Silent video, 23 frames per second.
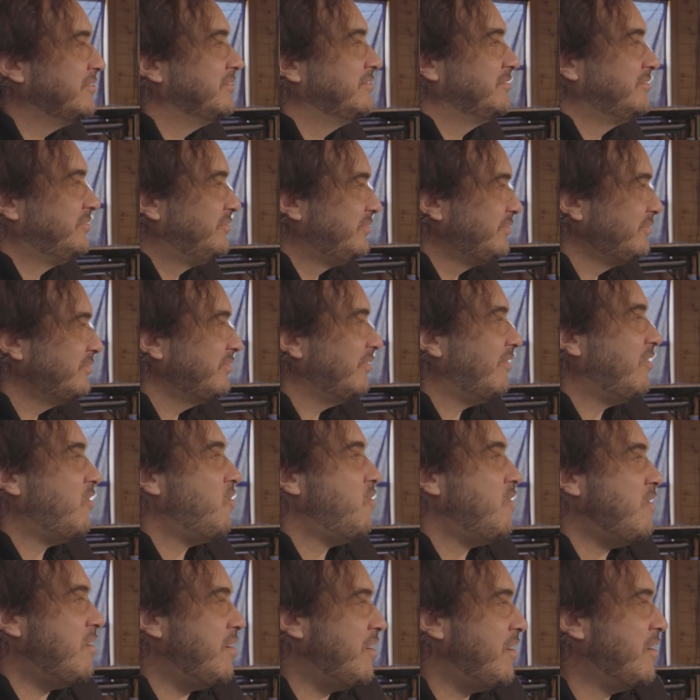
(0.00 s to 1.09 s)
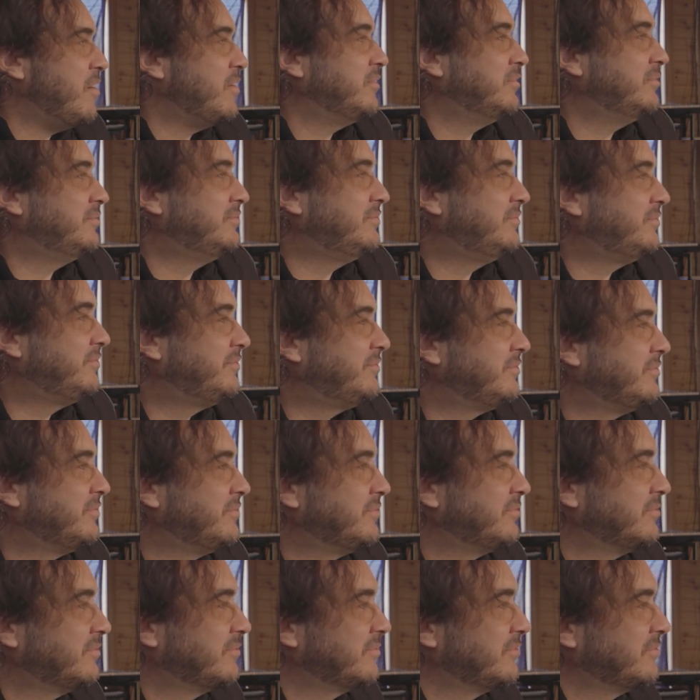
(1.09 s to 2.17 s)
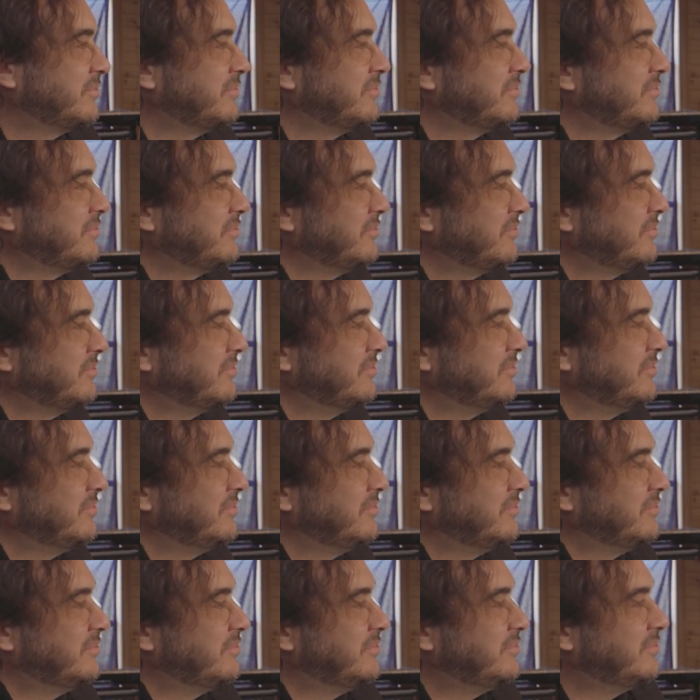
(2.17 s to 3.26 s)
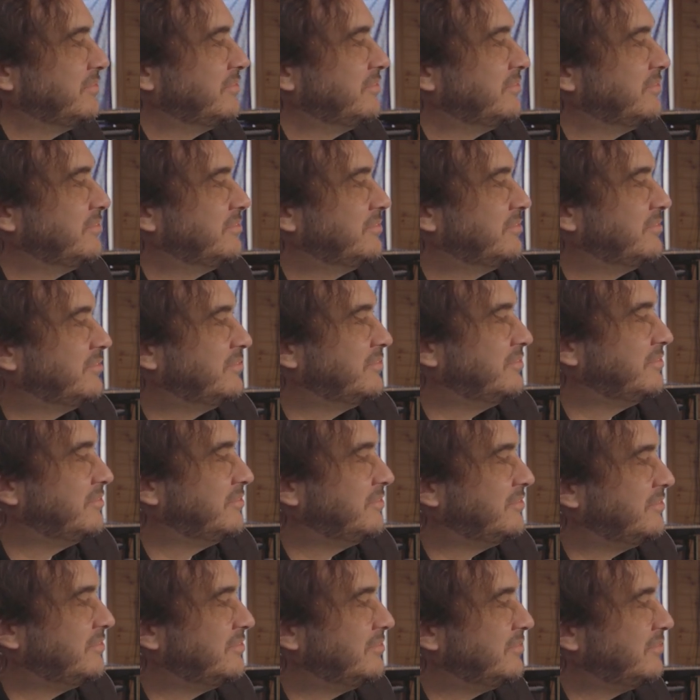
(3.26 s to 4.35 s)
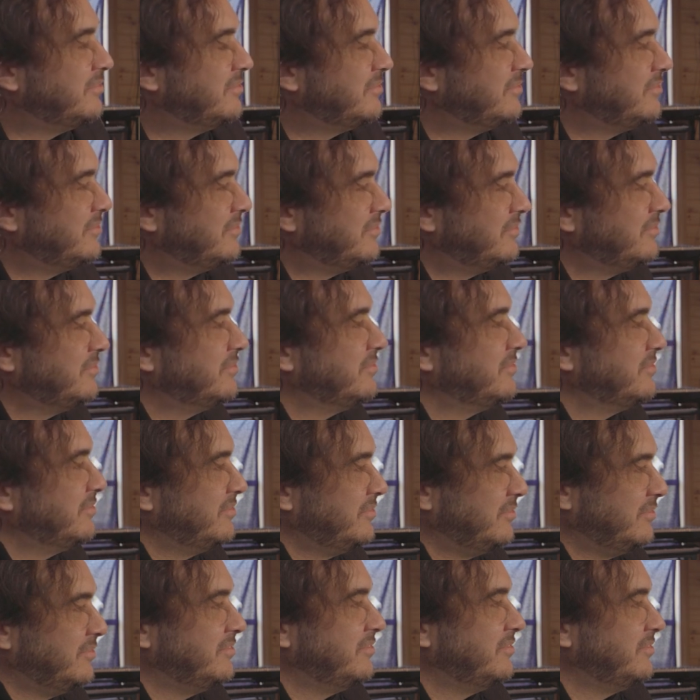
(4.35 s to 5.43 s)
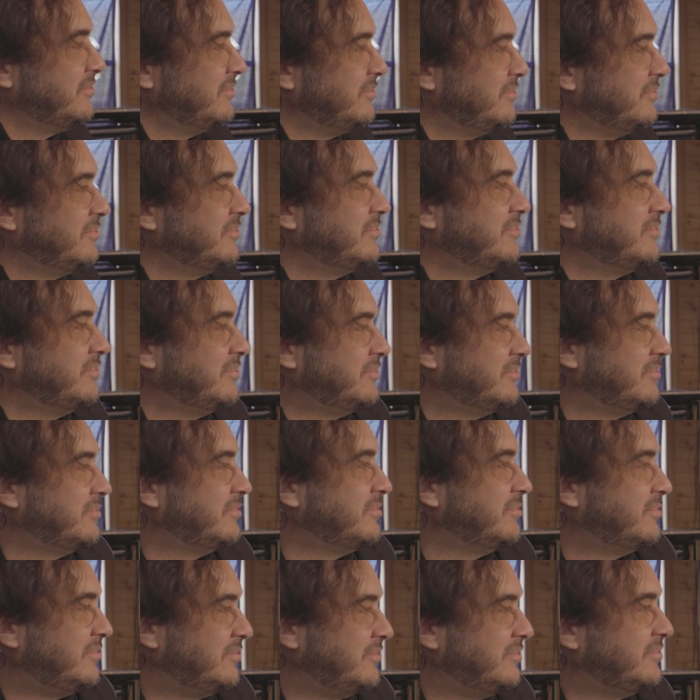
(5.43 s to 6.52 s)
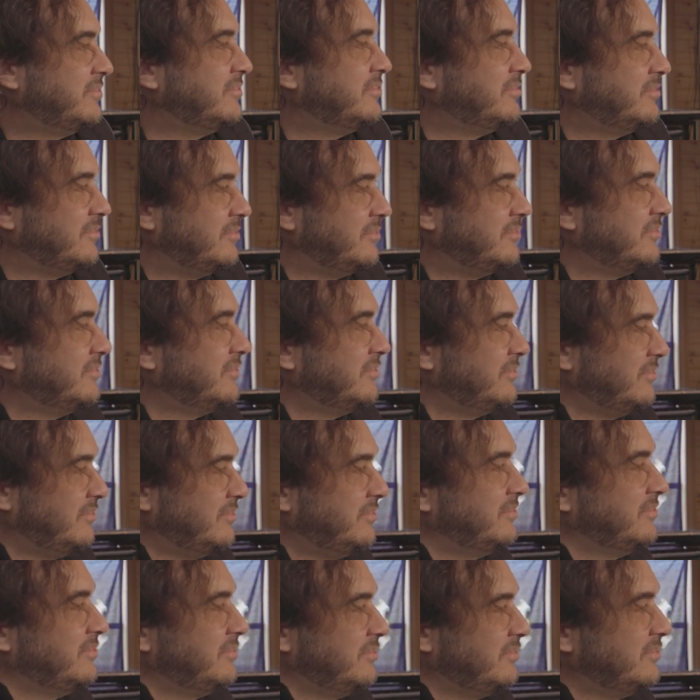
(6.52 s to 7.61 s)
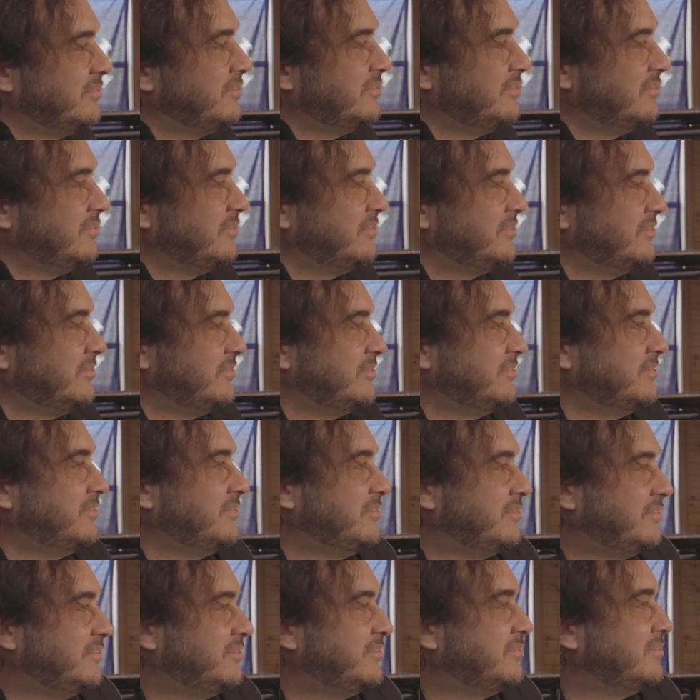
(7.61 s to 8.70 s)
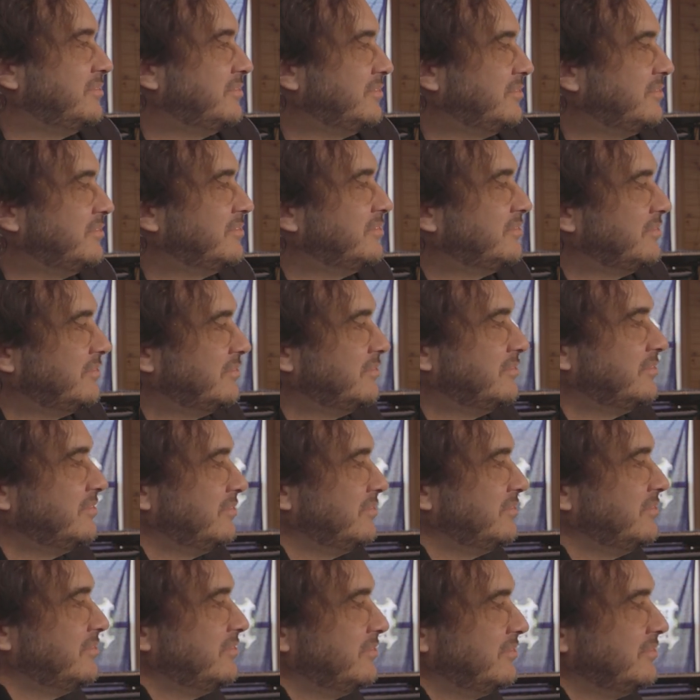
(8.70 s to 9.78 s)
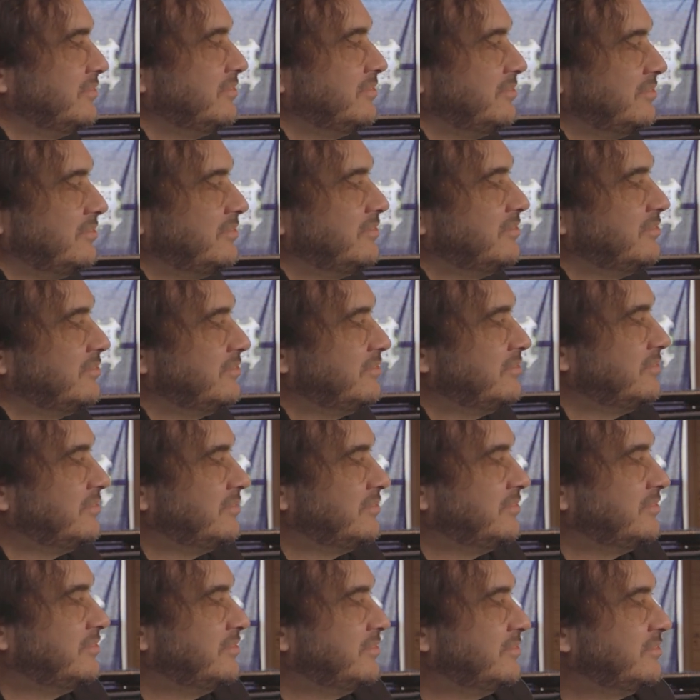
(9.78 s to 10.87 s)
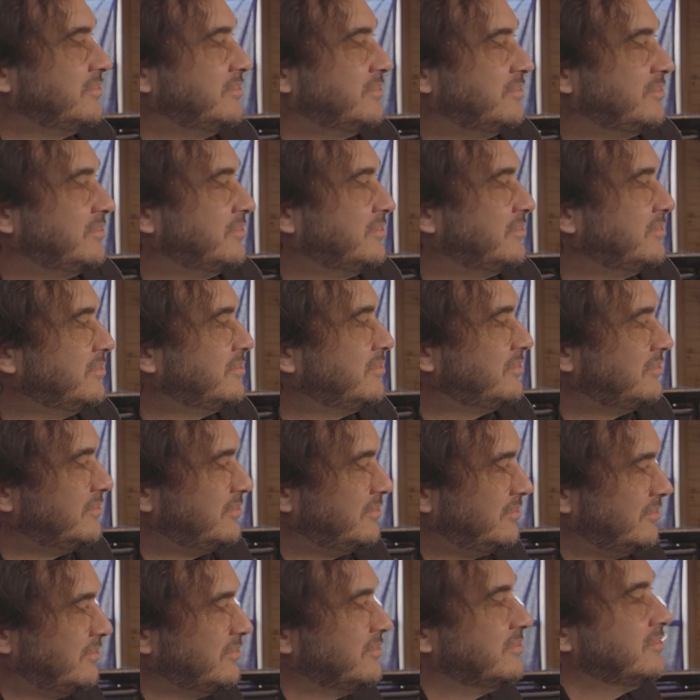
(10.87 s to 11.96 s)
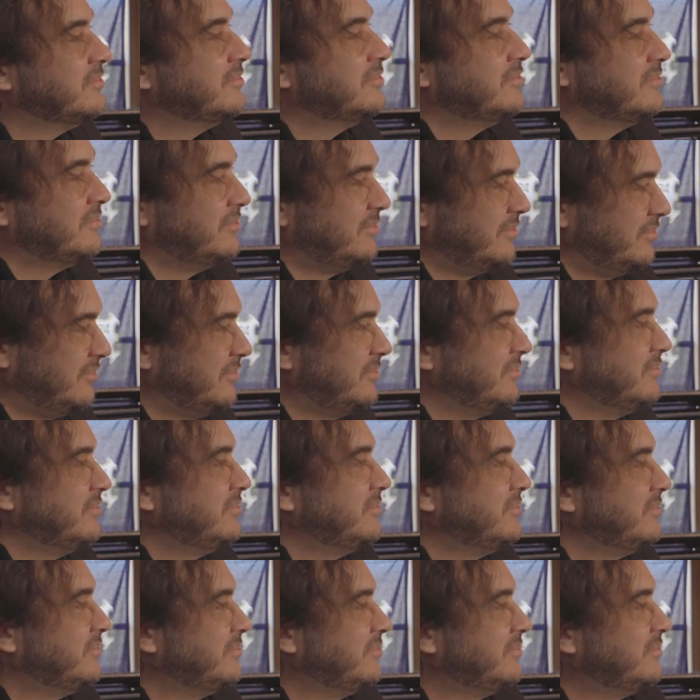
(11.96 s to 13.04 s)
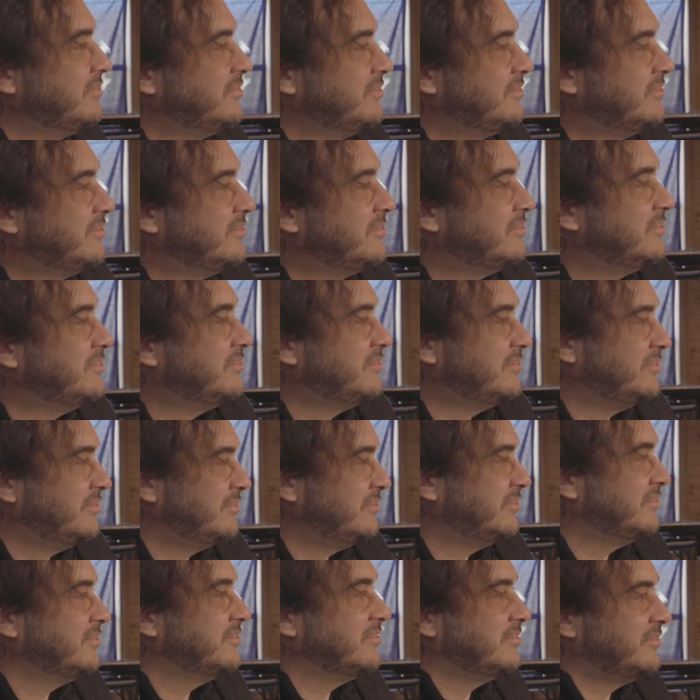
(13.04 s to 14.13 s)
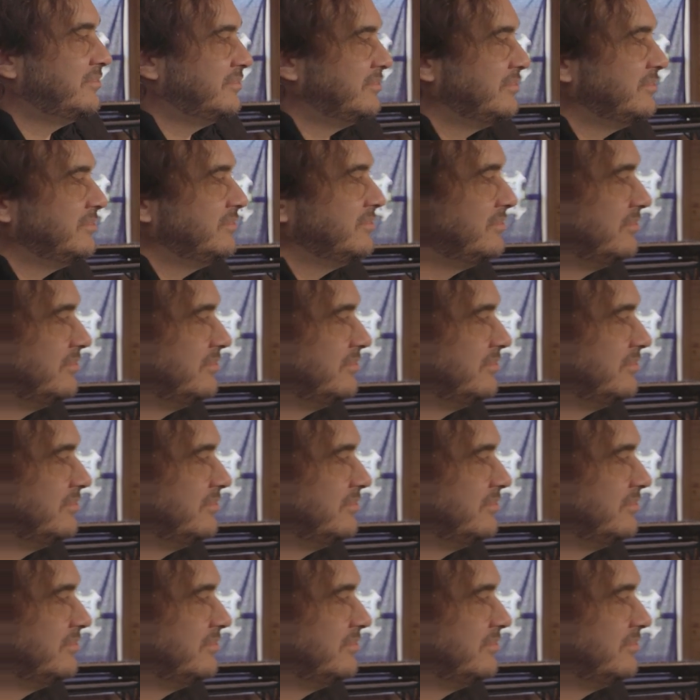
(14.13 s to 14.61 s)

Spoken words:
So anyway, but at 8, my ears, I'd only heard, so many songs. So that sounded so fresh. And so I'm like, cool. So I wrote a song with those chords and just started singing words about love and